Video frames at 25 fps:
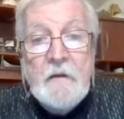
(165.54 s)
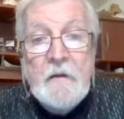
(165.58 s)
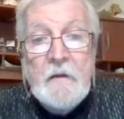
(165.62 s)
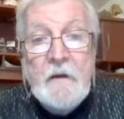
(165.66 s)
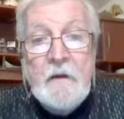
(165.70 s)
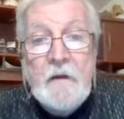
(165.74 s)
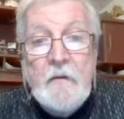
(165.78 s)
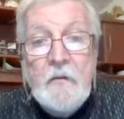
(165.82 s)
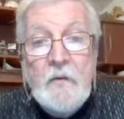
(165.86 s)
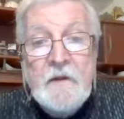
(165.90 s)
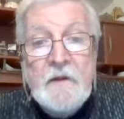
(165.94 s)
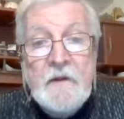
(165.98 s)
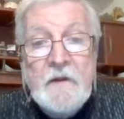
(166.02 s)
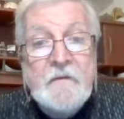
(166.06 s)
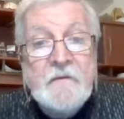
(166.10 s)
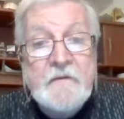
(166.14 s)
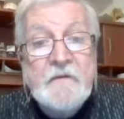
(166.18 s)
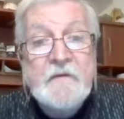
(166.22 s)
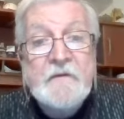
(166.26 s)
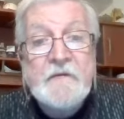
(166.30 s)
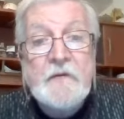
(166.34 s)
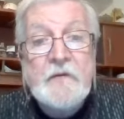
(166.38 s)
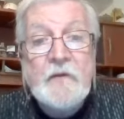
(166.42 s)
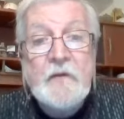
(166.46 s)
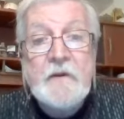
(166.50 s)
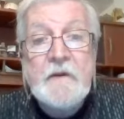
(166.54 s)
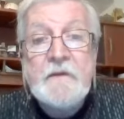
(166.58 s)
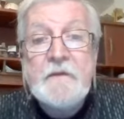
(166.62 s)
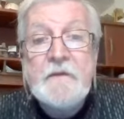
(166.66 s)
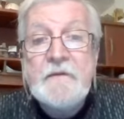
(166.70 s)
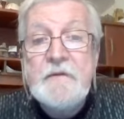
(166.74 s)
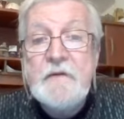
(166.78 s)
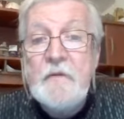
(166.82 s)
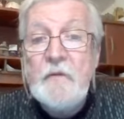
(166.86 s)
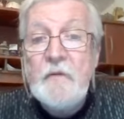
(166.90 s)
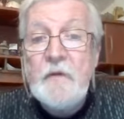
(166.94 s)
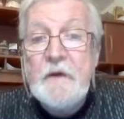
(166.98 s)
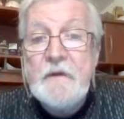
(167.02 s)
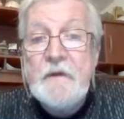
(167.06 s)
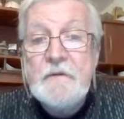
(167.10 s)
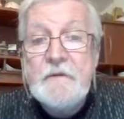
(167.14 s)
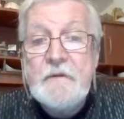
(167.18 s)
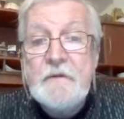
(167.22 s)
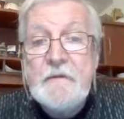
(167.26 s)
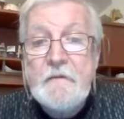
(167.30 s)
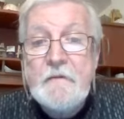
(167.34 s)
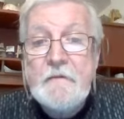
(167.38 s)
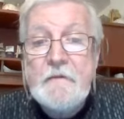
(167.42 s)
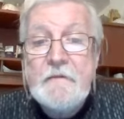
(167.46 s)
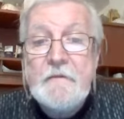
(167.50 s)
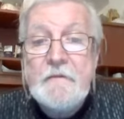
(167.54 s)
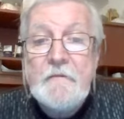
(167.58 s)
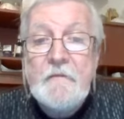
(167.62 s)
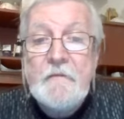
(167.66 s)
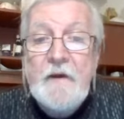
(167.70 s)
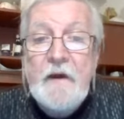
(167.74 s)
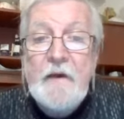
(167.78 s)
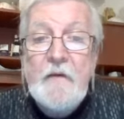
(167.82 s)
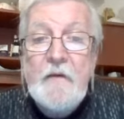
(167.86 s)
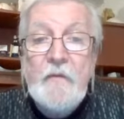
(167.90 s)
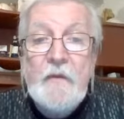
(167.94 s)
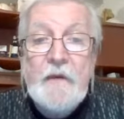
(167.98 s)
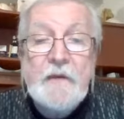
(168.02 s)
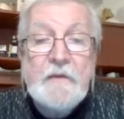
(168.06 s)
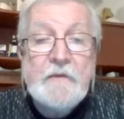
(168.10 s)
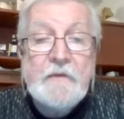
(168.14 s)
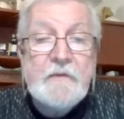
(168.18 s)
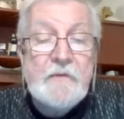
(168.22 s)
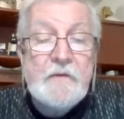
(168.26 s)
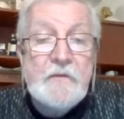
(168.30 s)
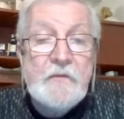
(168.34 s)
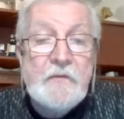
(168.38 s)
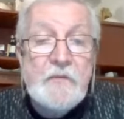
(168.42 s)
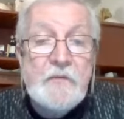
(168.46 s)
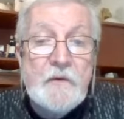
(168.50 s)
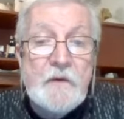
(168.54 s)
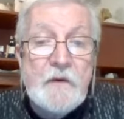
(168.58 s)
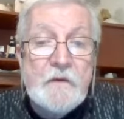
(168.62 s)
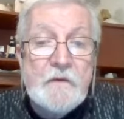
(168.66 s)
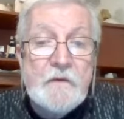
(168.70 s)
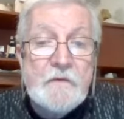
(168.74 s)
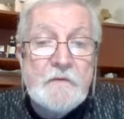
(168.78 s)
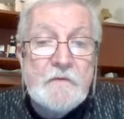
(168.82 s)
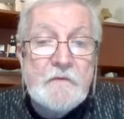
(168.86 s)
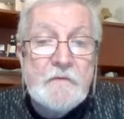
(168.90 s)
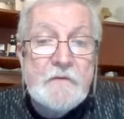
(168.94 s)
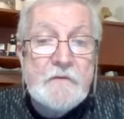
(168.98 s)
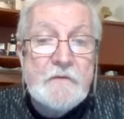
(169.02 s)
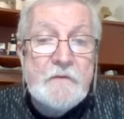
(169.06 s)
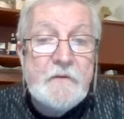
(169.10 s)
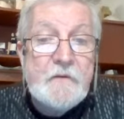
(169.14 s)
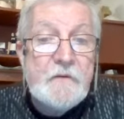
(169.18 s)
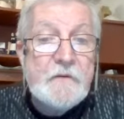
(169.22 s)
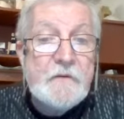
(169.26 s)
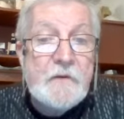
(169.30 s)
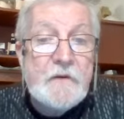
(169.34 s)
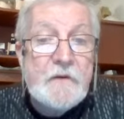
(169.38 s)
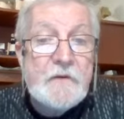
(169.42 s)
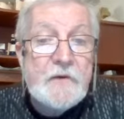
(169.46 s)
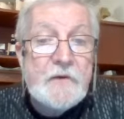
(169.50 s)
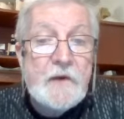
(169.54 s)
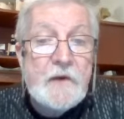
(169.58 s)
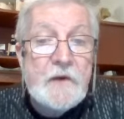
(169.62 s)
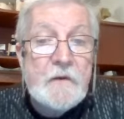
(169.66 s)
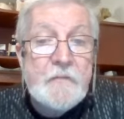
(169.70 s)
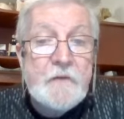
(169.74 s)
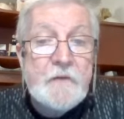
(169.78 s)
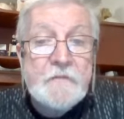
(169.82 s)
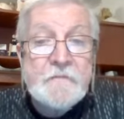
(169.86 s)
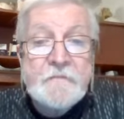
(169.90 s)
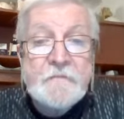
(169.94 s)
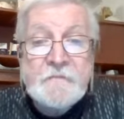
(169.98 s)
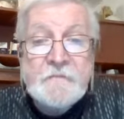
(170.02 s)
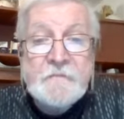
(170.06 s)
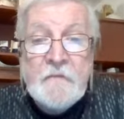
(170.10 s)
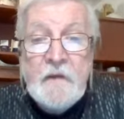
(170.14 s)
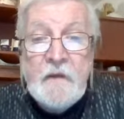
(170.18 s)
What are the stories you want the byway to interpret?